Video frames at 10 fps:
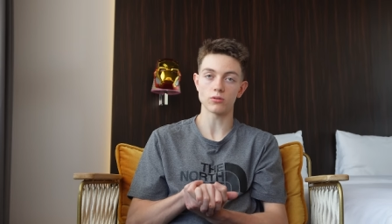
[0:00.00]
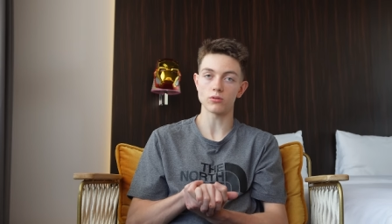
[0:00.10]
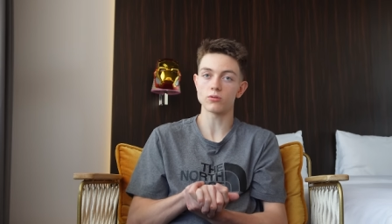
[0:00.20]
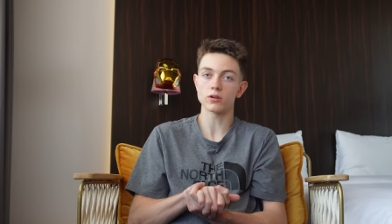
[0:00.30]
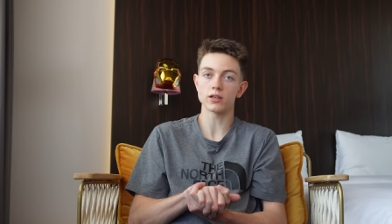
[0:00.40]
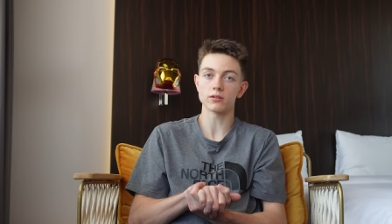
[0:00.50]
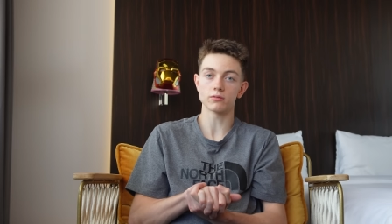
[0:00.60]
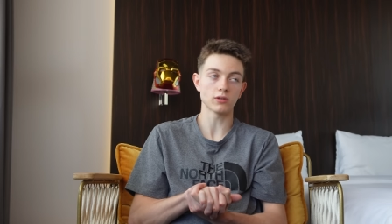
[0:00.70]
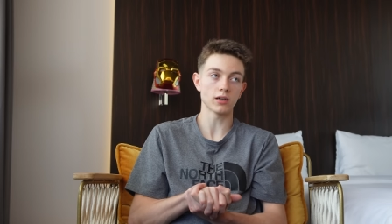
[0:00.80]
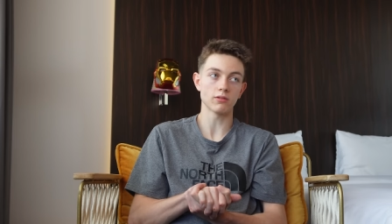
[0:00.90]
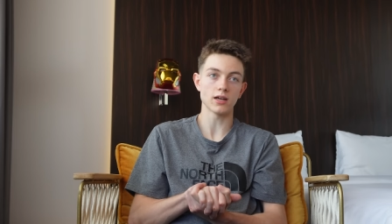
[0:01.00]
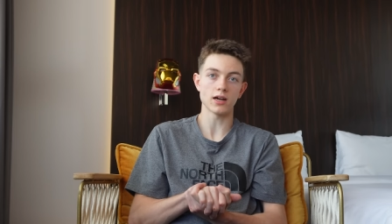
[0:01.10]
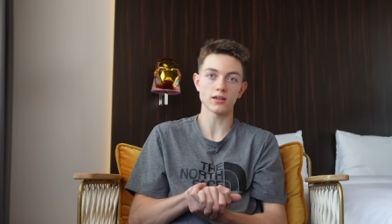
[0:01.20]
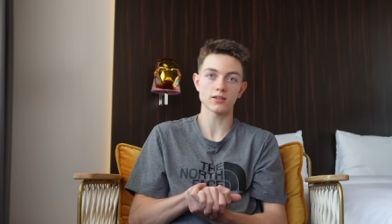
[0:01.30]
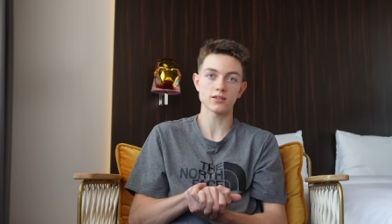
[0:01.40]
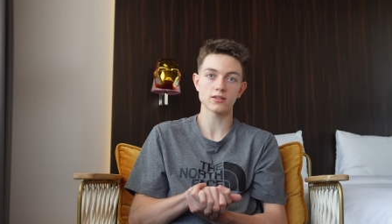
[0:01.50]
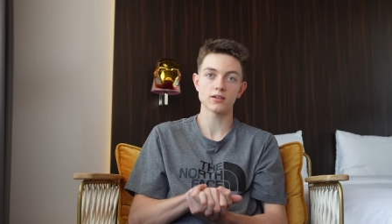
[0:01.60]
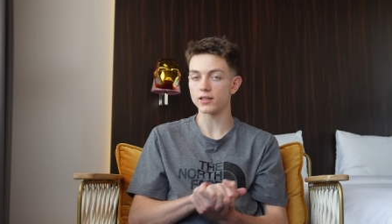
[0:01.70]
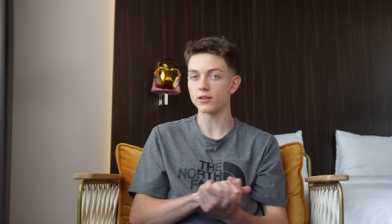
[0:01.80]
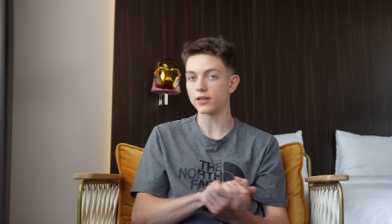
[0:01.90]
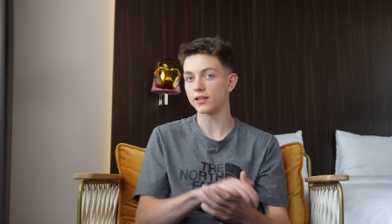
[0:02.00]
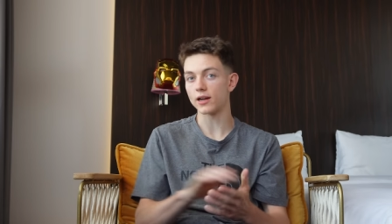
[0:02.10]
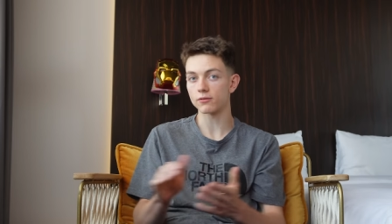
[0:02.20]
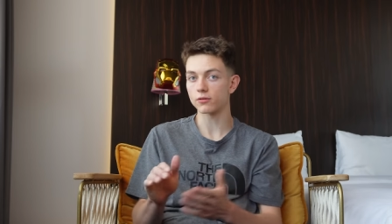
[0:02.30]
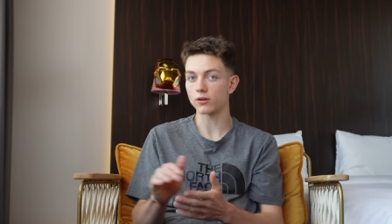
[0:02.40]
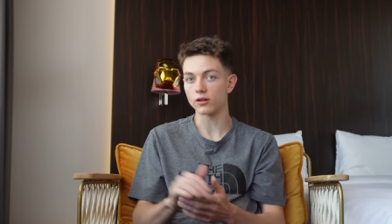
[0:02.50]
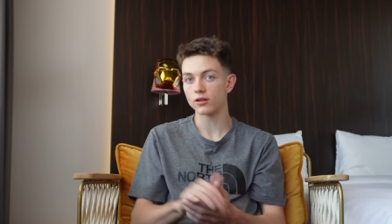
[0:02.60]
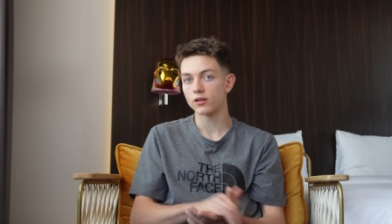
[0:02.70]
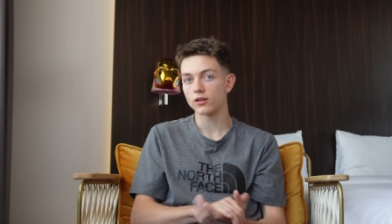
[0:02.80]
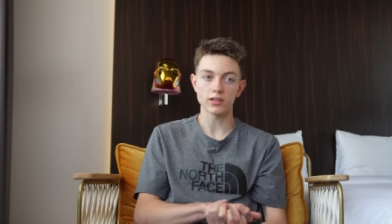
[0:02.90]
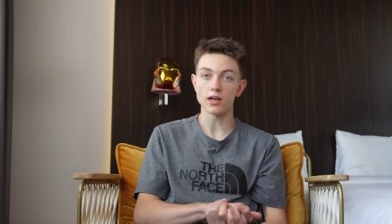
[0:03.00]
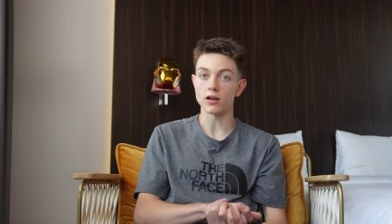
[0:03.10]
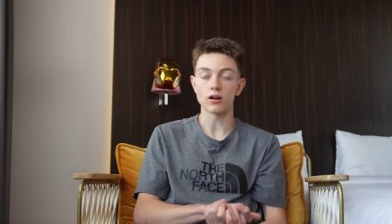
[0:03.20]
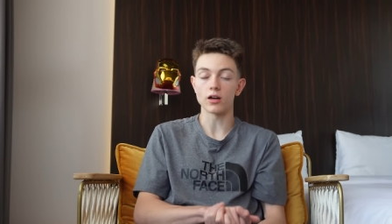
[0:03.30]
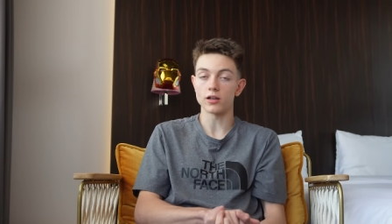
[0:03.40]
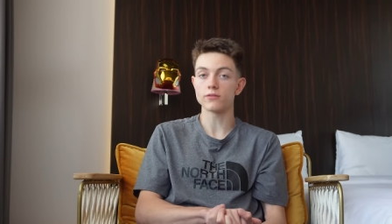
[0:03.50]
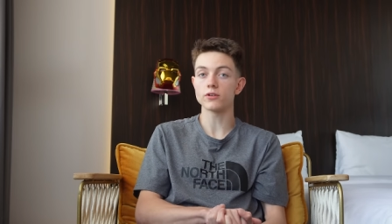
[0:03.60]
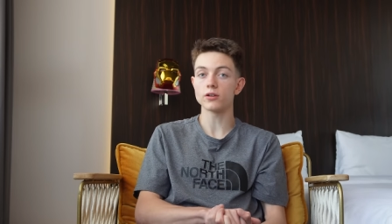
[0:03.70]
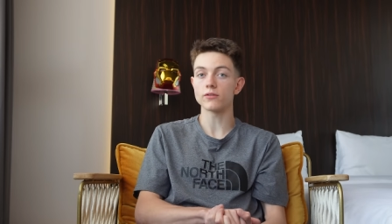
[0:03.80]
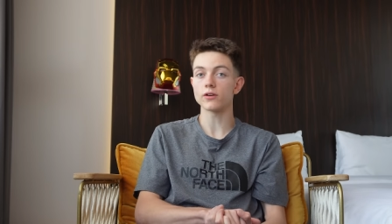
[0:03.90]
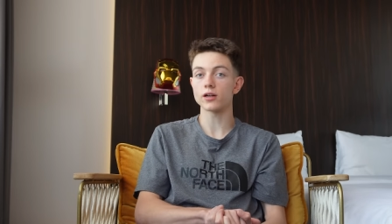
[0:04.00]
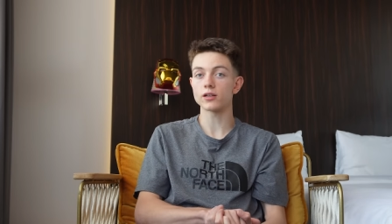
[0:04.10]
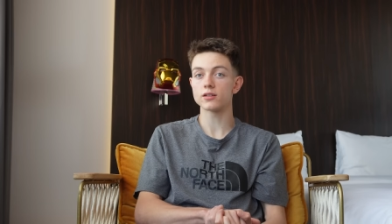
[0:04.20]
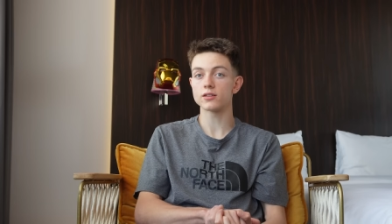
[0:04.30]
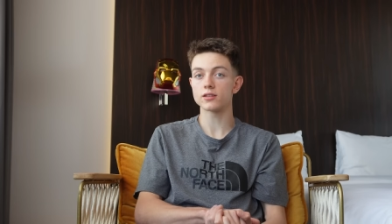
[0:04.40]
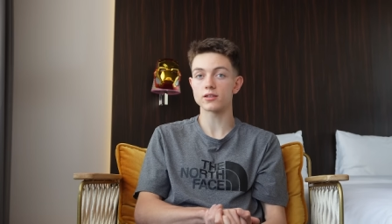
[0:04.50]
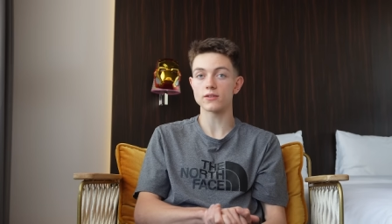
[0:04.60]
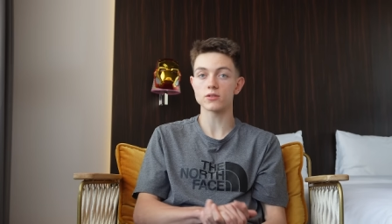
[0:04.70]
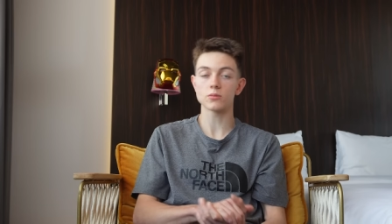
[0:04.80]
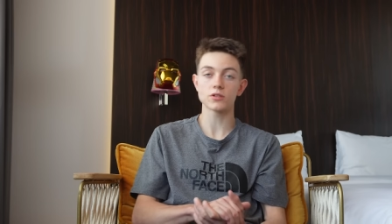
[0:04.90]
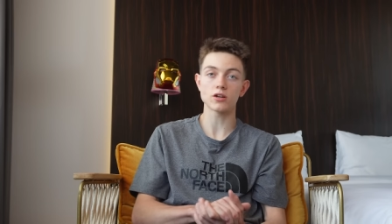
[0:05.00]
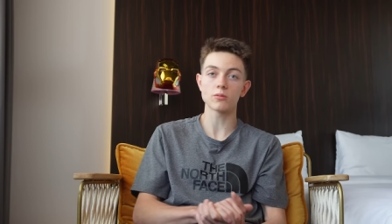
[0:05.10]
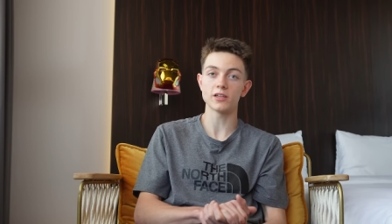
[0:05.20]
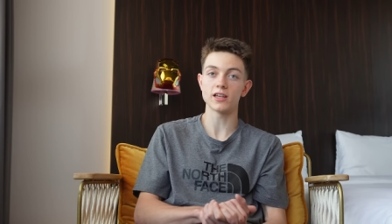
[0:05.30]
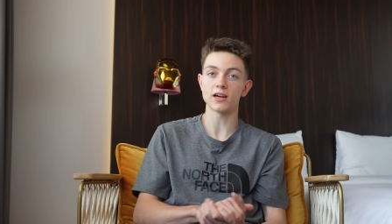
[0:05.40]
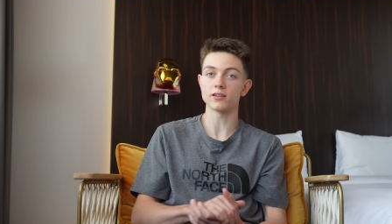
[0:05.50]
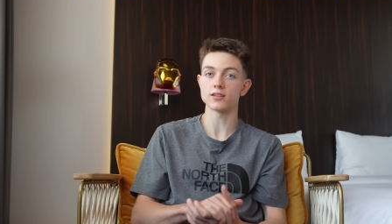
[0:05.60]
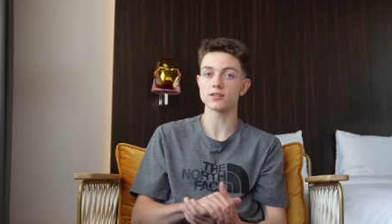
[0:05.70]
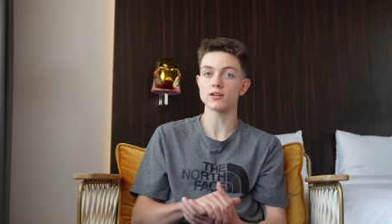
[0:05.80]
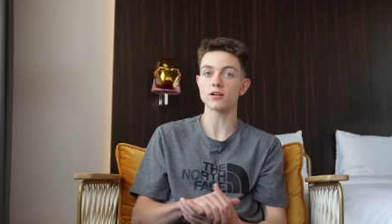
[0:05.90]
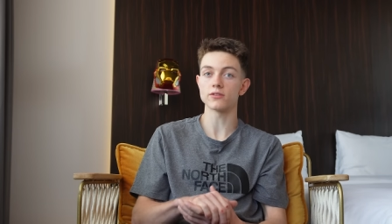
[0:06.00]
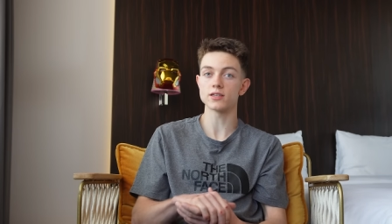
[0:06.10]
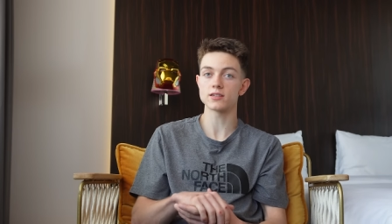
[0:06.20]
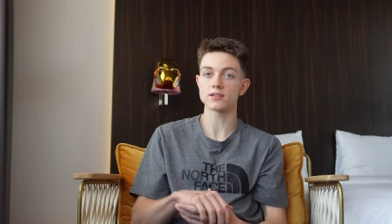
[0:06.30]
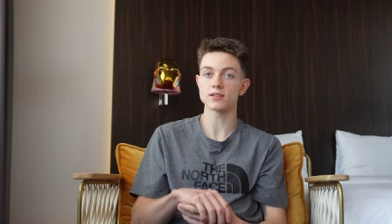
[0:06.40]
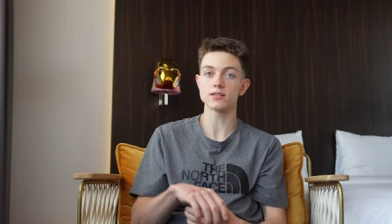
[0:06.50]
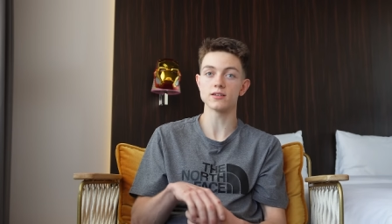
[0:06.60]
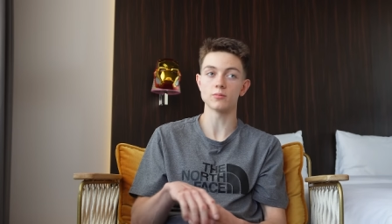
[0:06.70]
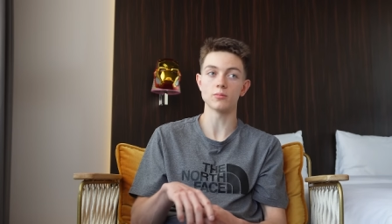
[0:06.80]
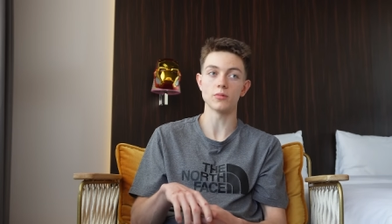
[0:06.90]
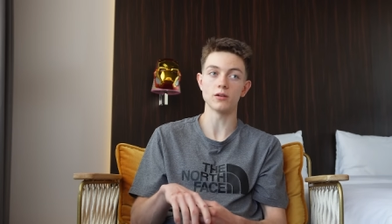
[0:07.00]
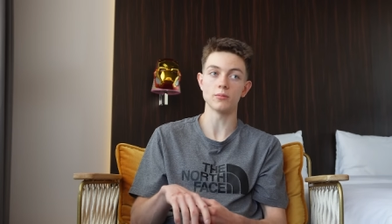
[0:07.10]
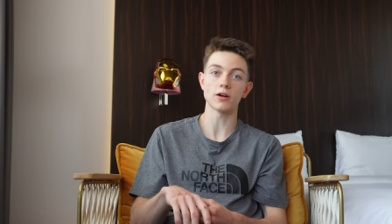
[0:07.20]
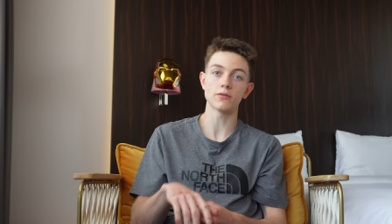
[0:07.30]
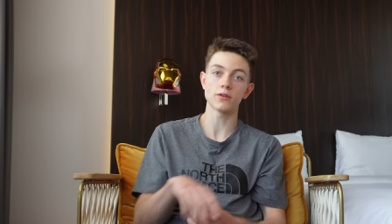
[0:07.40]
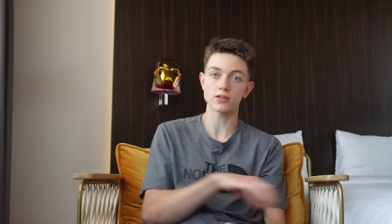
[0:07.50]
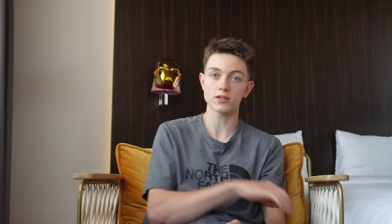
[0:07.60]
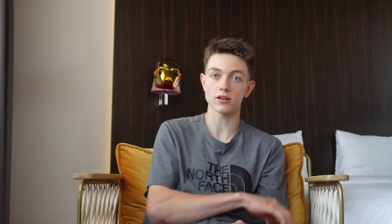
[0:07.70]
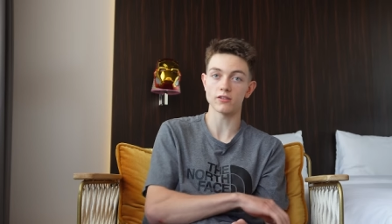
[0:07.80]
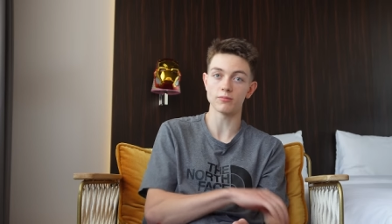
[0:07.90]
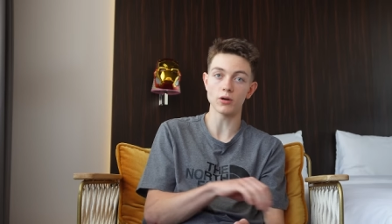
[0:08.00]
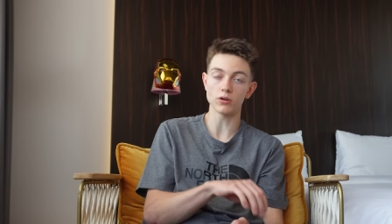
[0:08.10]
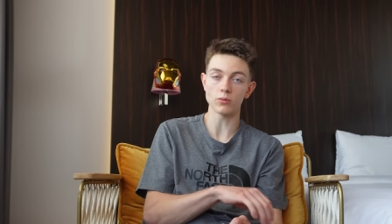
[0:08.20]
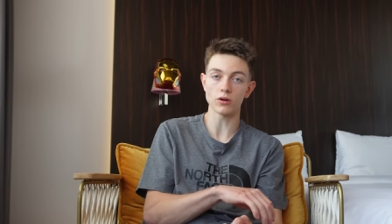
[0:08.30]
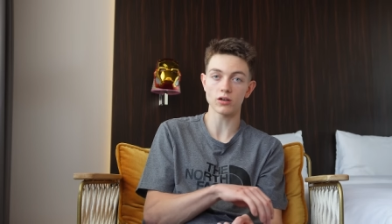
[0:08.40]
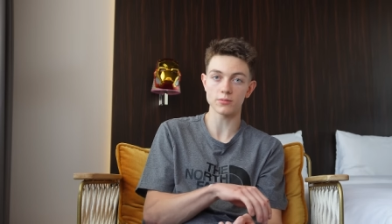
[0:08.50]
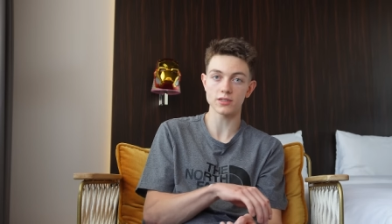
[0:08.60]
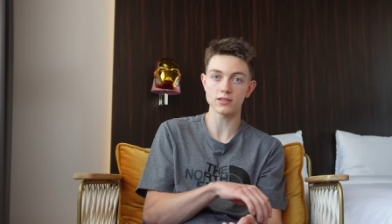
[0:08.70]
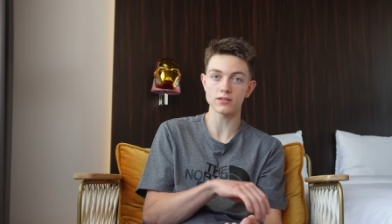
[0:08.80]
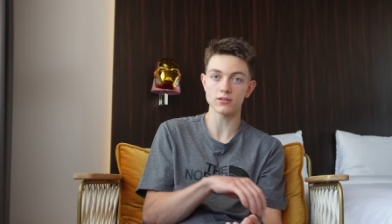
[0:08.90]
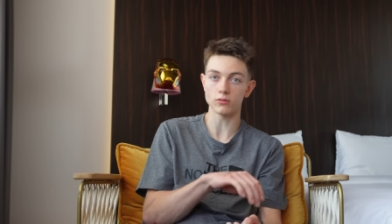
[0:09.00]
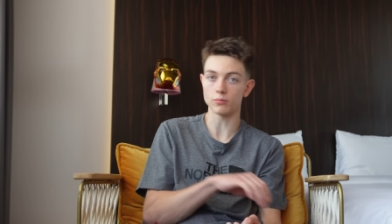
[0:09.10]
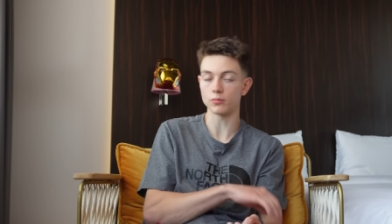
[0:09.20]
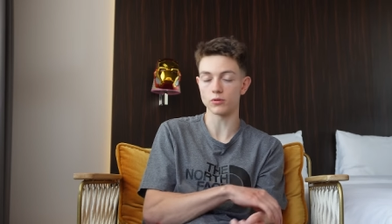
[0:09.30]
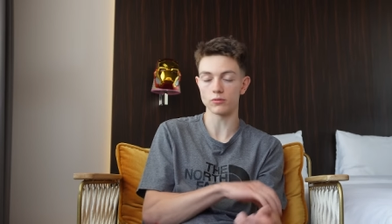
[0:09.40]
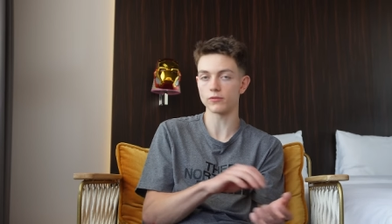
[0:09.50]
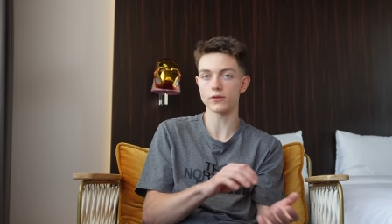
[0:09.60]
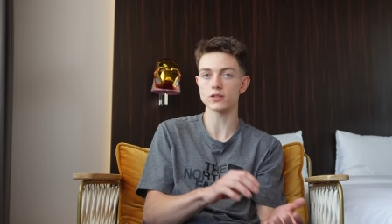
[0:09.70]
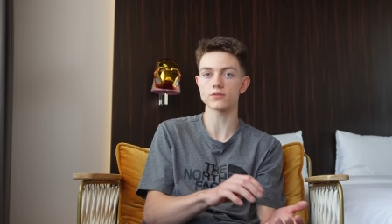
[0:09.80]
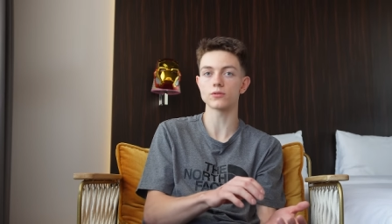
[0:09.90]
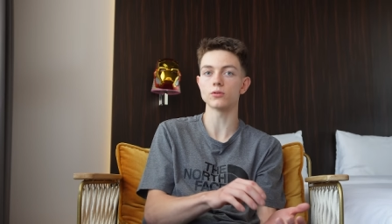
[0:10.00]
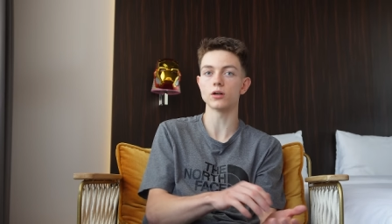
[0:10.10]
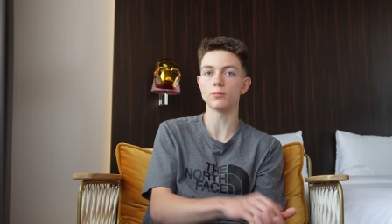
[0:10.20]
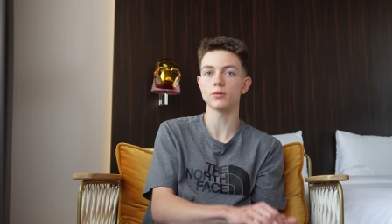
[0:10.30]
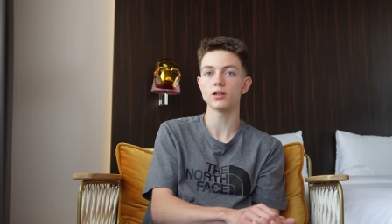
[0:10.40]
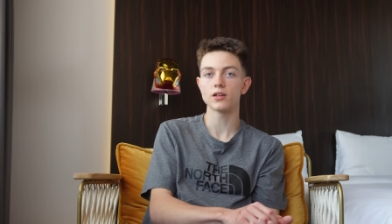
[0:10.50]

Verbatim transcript: already really relaxed in in that front. Yeah, I, if you if I if someone told me that at the start of this season, uh, in my first kind of Boulder World Cup season or, or first full um,